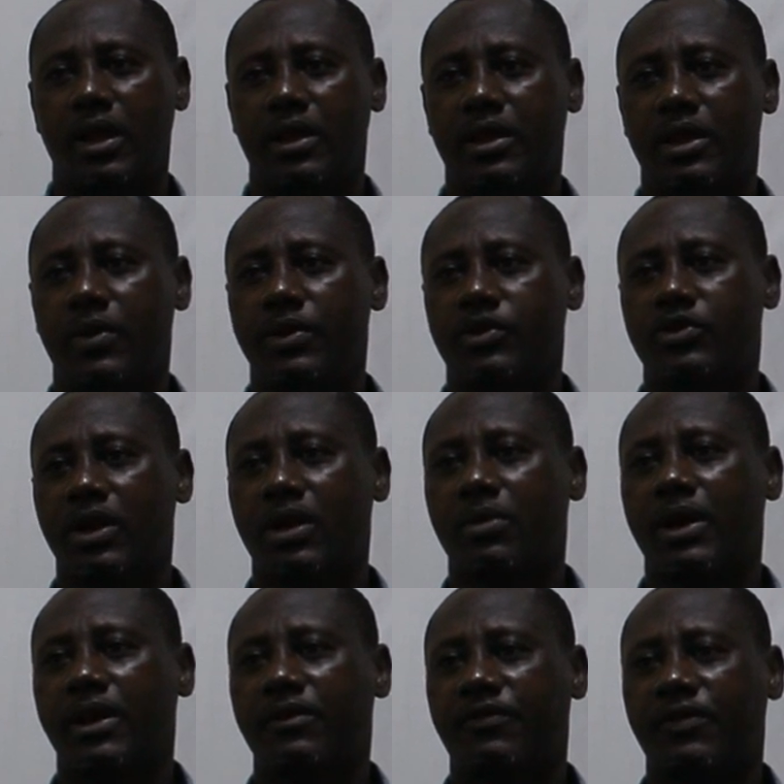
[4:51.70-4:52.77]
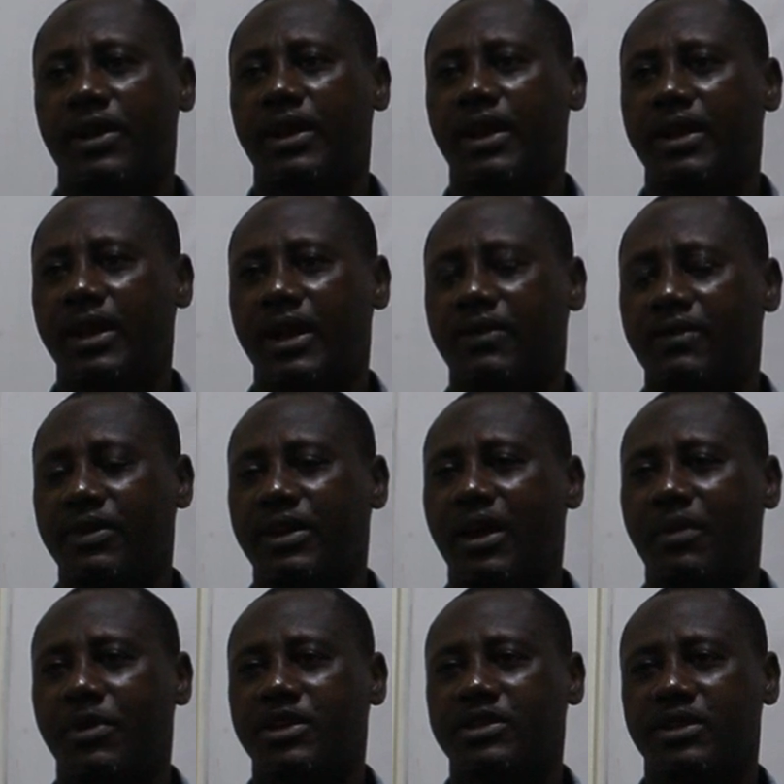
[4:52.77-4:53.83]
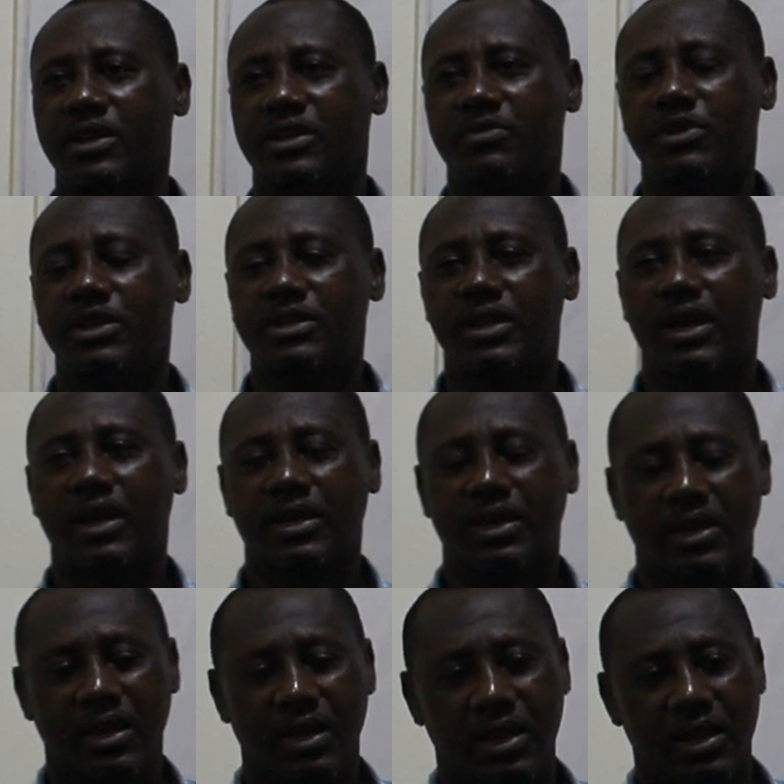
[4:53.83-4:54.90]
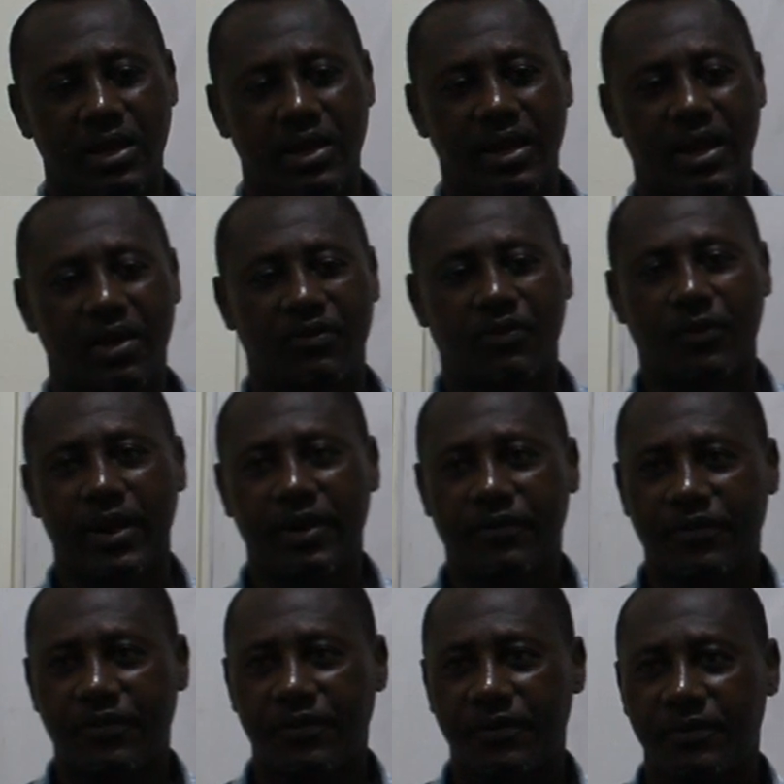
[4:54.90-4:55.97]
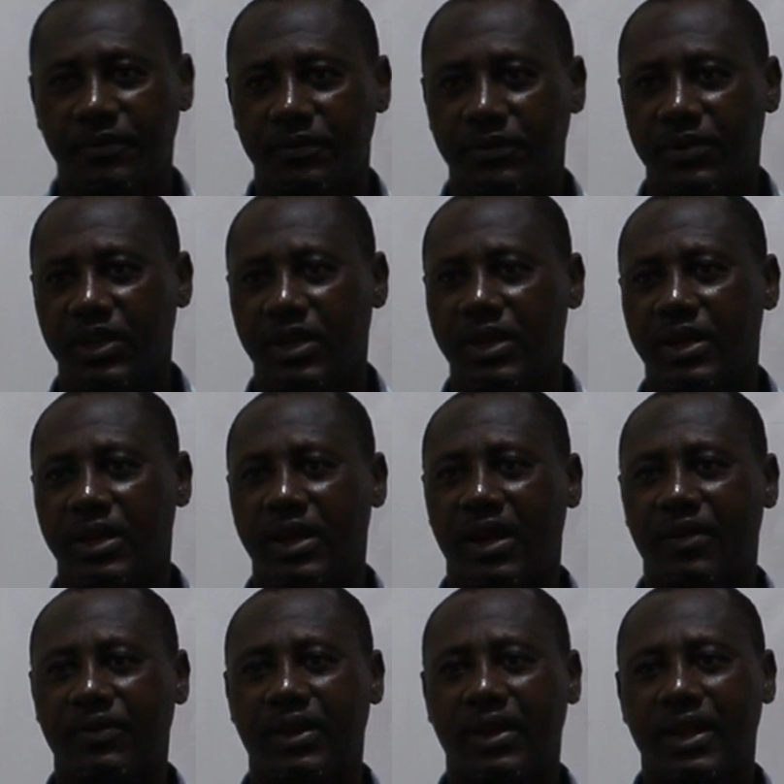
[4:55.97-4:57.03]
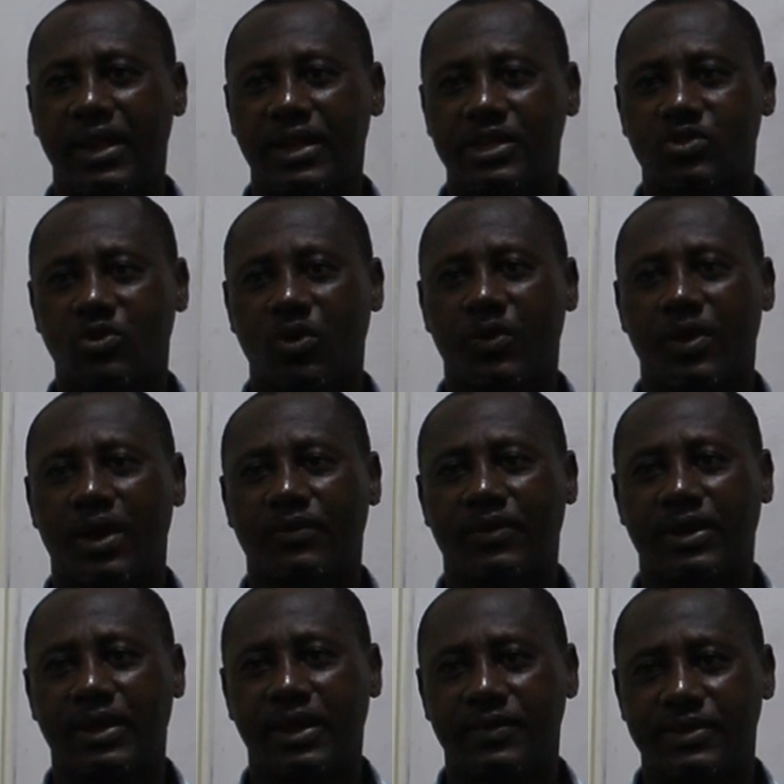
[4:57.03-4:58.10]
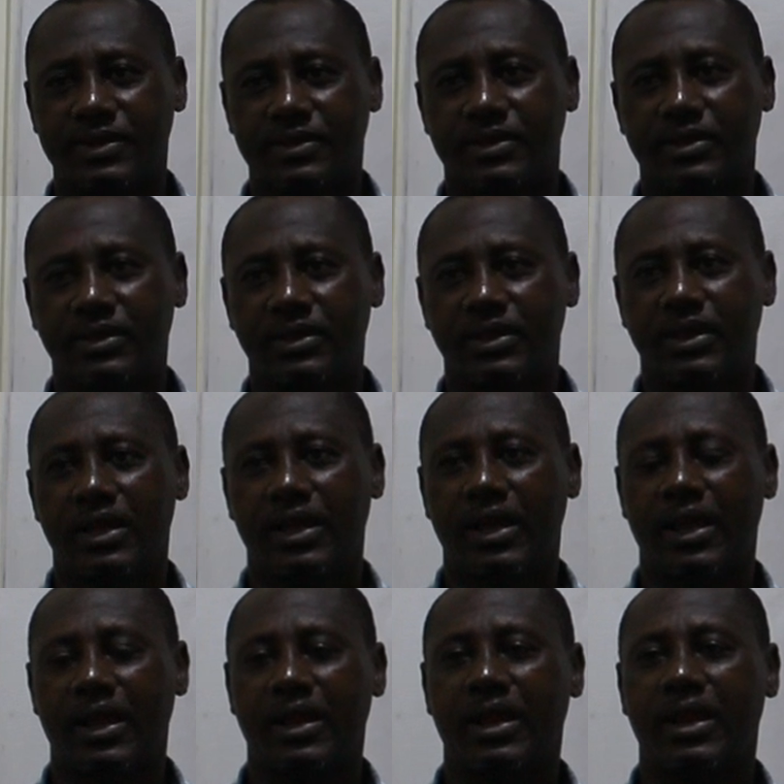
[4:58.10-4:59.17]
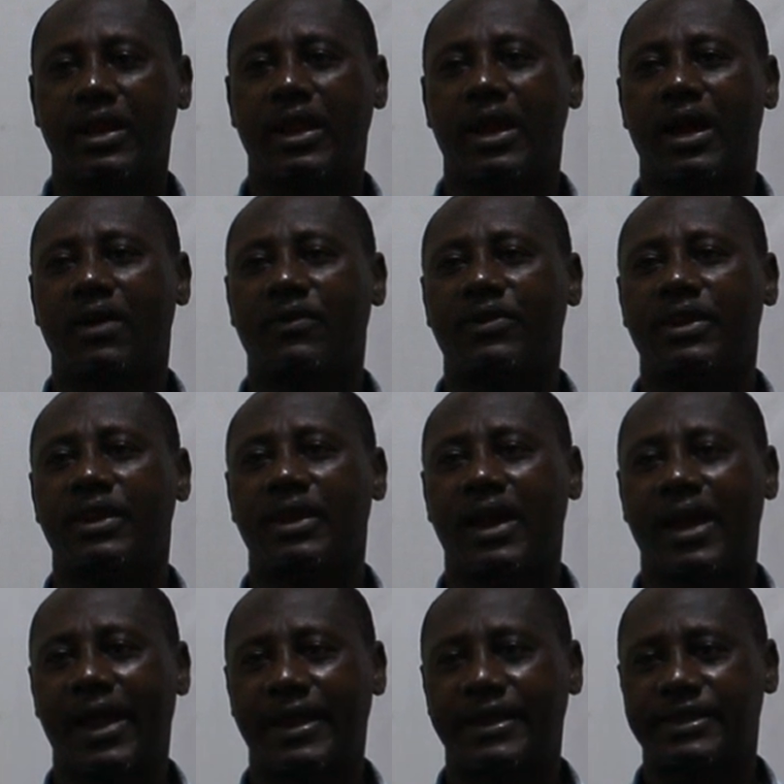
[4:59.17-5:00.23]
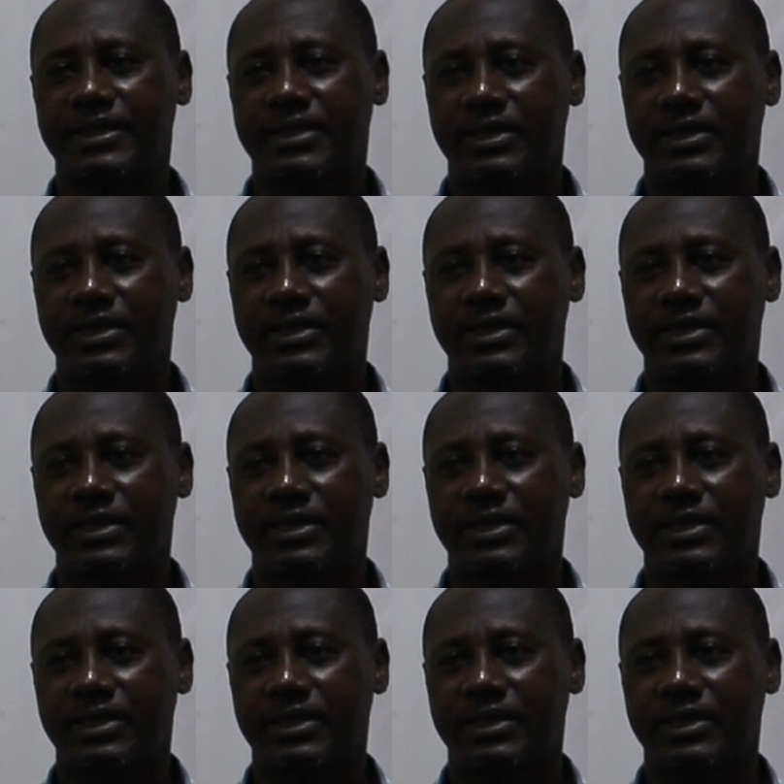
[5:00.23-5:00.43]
And then we talk about the fact that they are three-dimensional, it means that we have width, we have the length, or we have the depth, and then we have the height.